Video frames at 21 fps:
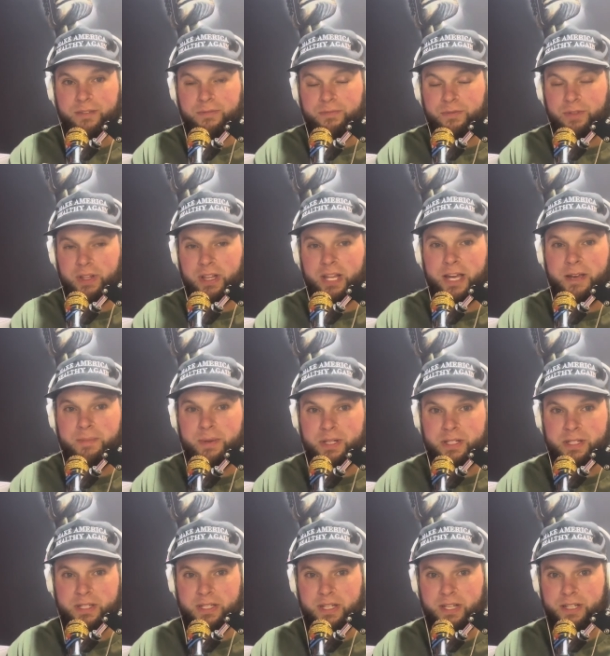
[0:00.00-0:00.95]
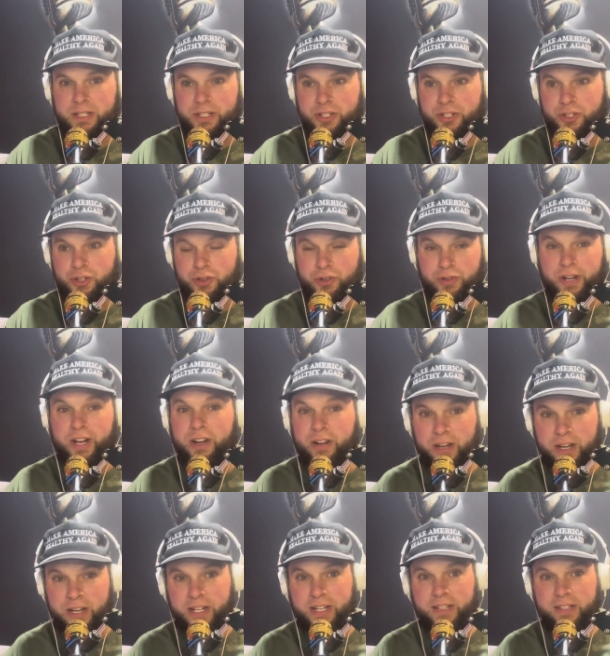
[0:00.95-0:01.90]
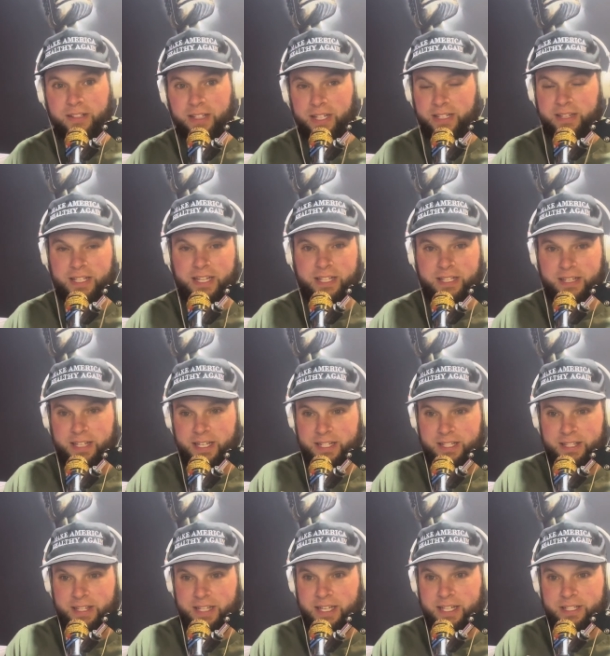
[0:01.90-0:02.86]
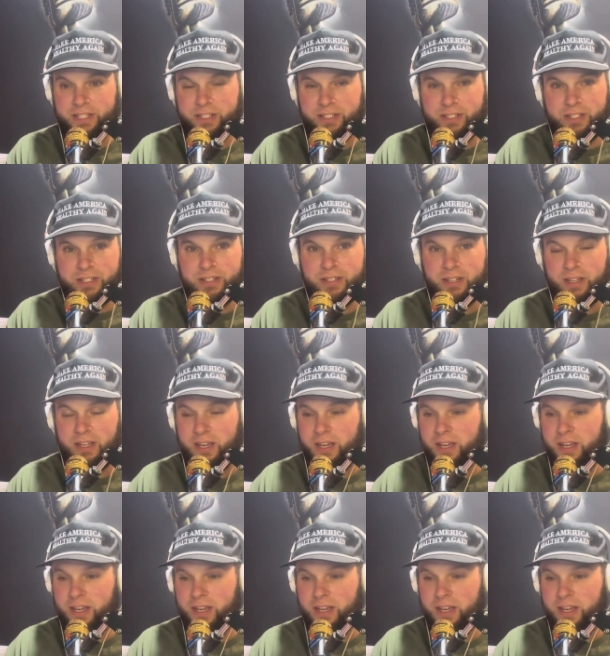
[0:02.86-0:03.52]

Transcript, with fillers: for them it's it's triggering like they they they just